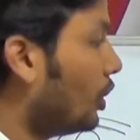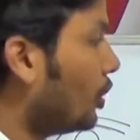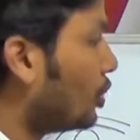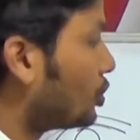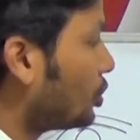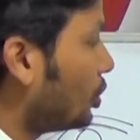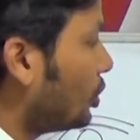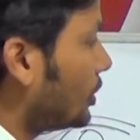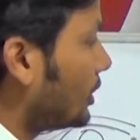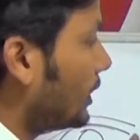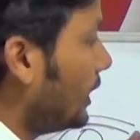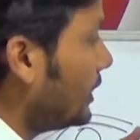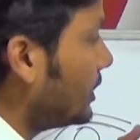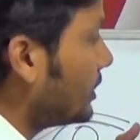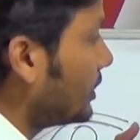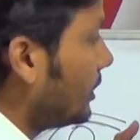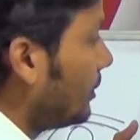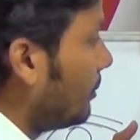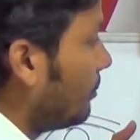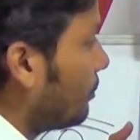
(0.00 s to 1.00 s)
So
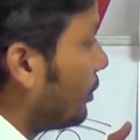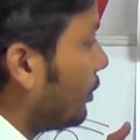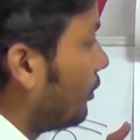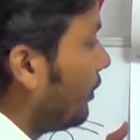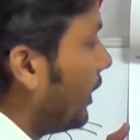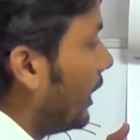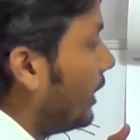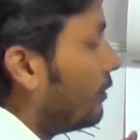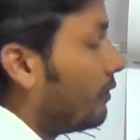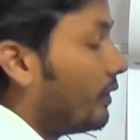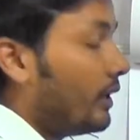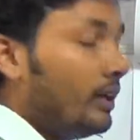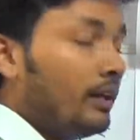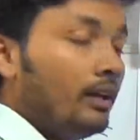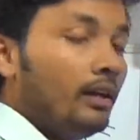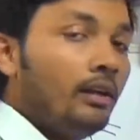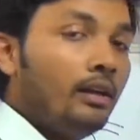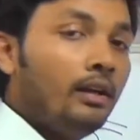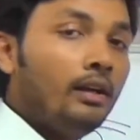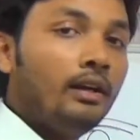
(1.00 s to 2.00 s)
this profile
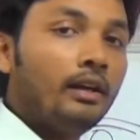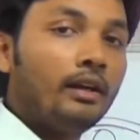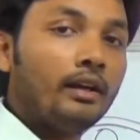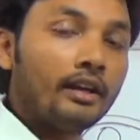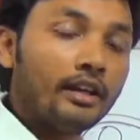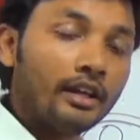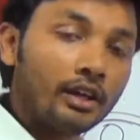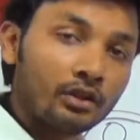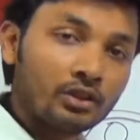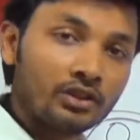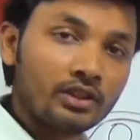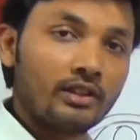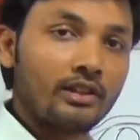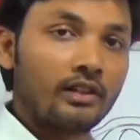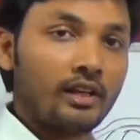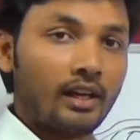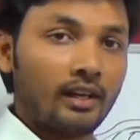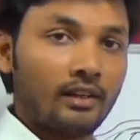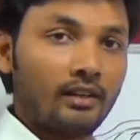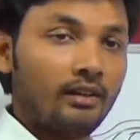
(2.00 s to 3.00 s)
will reduce the
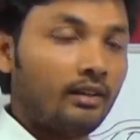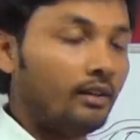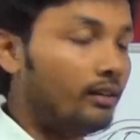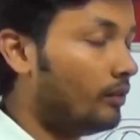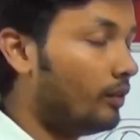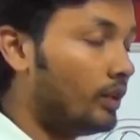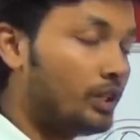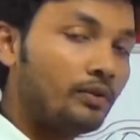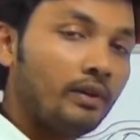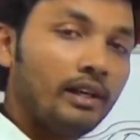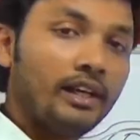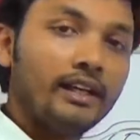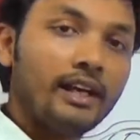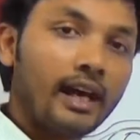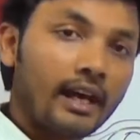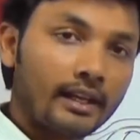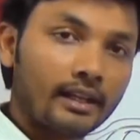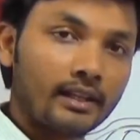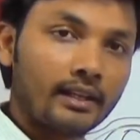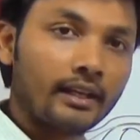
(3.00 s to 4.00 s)
drag, which will
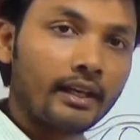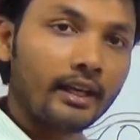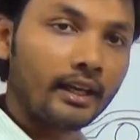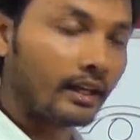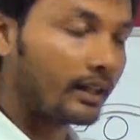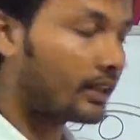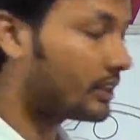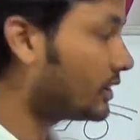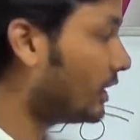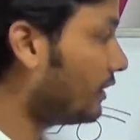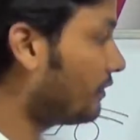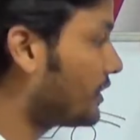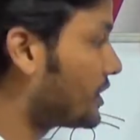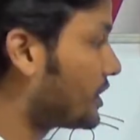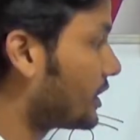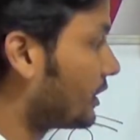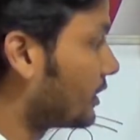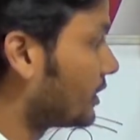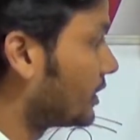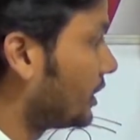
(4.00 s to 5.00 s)
directly increase the
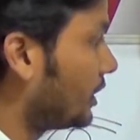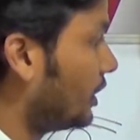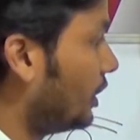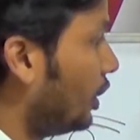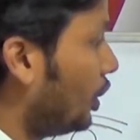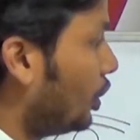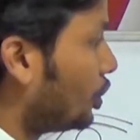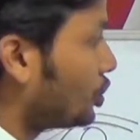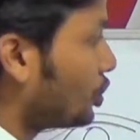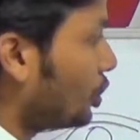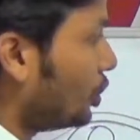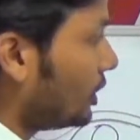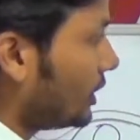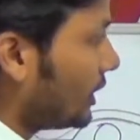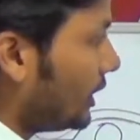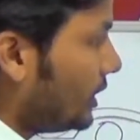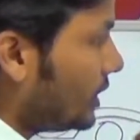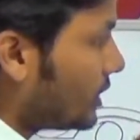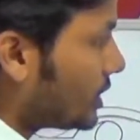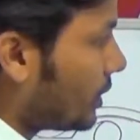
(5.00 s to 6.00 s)
efficiency. So
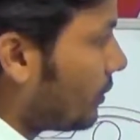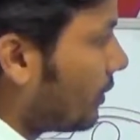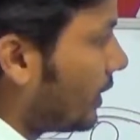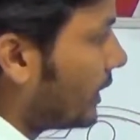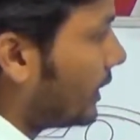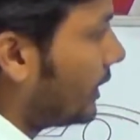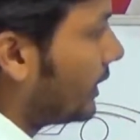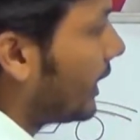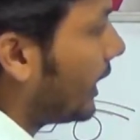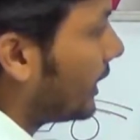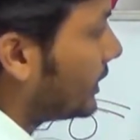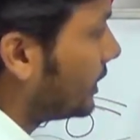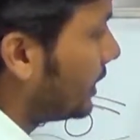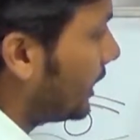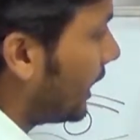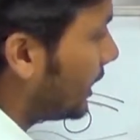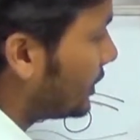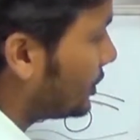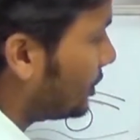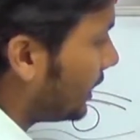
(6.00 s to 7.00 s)
this is the working
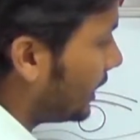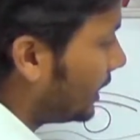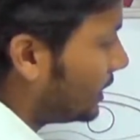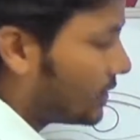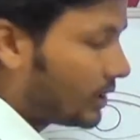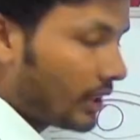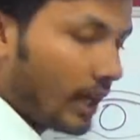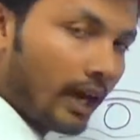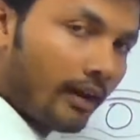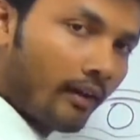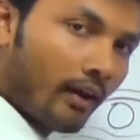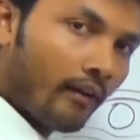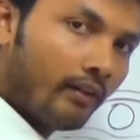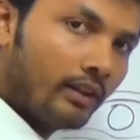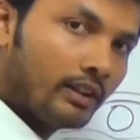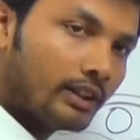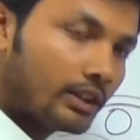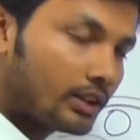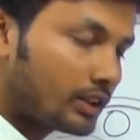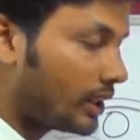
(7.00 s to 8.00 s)
actually. As you can see, I
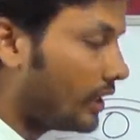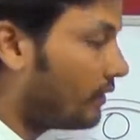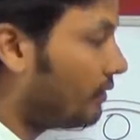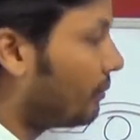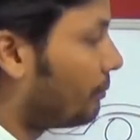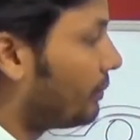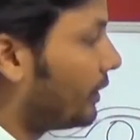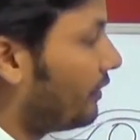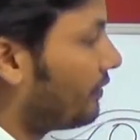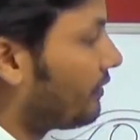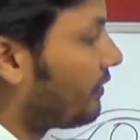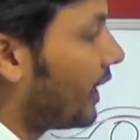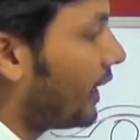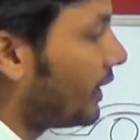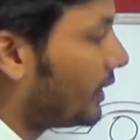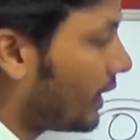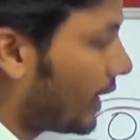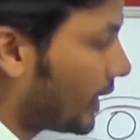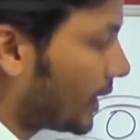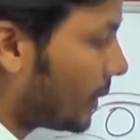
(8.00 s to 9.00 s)
will just give a brief
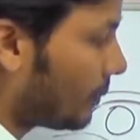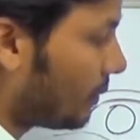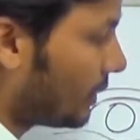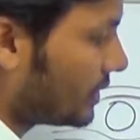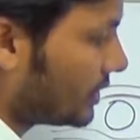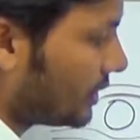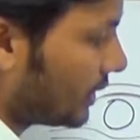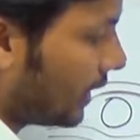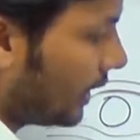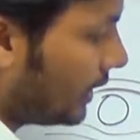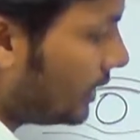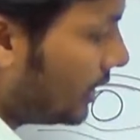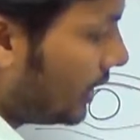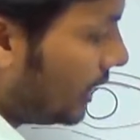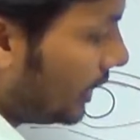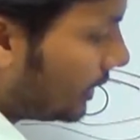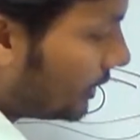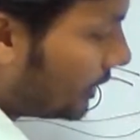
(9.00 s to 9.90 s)
line diagram once again.